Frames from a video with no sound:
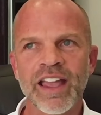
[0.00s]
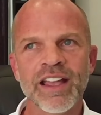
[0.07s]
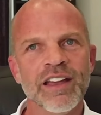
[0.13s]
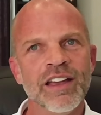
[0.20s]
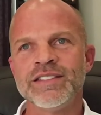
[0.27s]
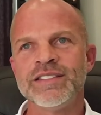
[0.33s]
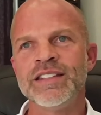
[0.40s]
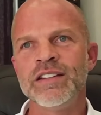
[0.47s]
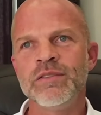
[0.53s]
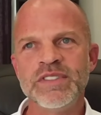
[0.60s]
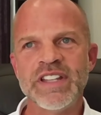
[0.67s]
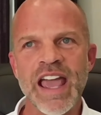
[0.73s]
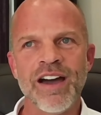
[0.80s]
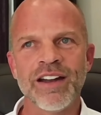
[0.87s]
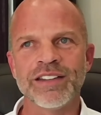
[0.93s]
Like sit
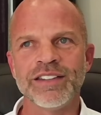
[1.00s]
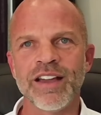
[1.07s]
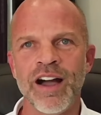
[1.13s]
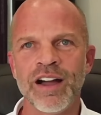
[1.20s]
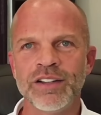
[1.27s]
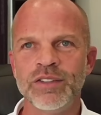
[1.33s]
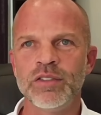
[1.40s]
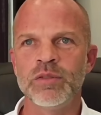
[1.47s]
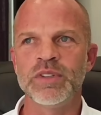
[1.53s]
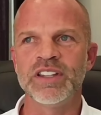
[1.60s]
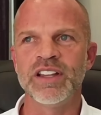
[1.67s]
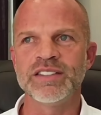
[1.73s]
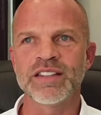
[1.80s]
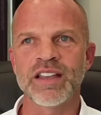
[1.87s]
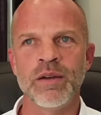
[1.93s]
them down and talk to them
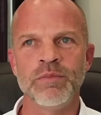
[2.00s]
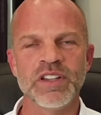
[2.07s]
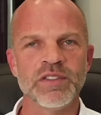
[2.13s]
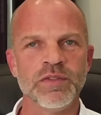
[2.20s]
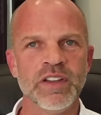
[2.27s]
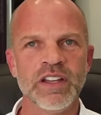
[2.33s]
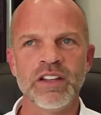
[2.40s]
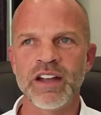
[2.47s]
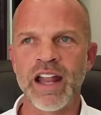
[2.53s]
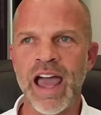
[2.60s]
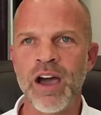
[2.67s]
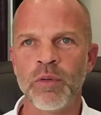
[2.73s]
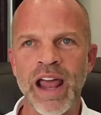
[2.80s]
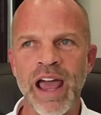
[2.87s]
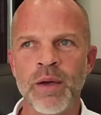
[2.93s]
and let's come, let's figure it
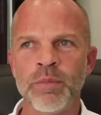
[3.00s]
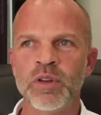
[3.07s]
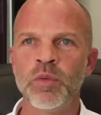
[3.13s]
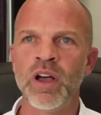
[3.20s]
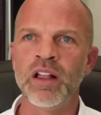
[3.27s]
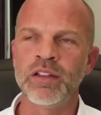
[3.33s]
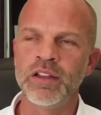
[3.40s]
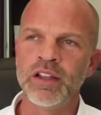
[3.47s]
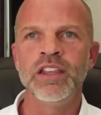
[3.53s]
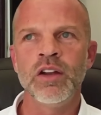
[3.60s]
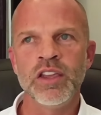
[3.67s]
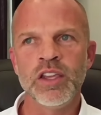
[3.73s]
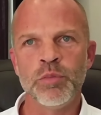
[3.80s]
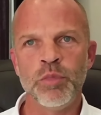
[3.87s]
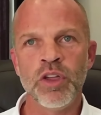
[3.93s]
out. What happened? Well, you
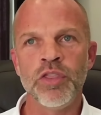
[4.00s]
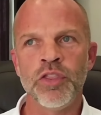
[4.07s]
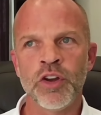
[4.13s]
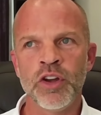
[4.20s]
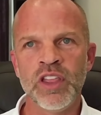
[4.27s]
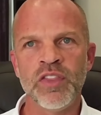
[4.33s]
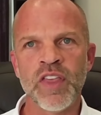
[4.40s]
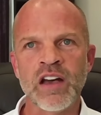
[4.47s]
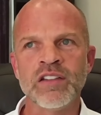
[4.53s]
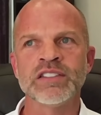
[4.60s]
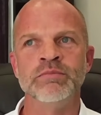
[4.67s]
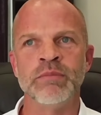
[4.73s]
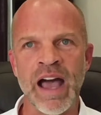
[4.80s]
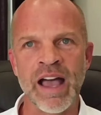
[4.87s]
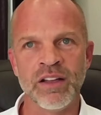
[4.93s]
know, you put
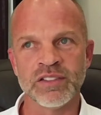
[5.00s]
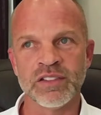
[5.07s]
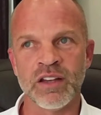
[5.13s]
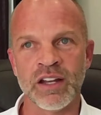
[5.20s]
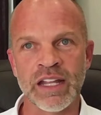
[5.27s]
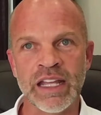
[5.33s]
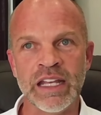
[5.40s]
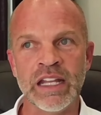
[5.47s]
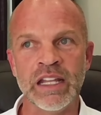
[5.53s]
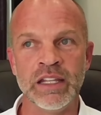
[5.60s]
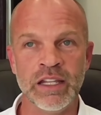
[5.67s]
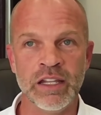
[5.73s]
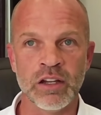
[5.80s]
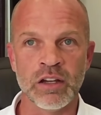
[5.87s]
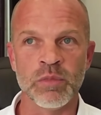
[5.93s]
30,000 miles on it in a
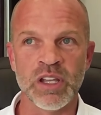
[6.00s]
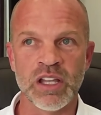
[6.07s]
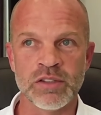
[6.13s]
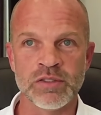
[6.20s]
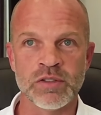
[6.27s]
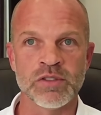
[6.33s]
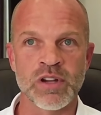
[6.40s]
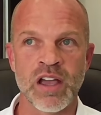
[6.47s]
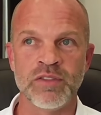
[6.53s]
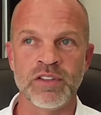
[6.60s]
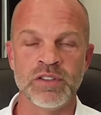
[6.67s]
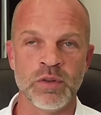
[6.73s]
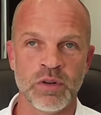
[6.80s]
year because you're driving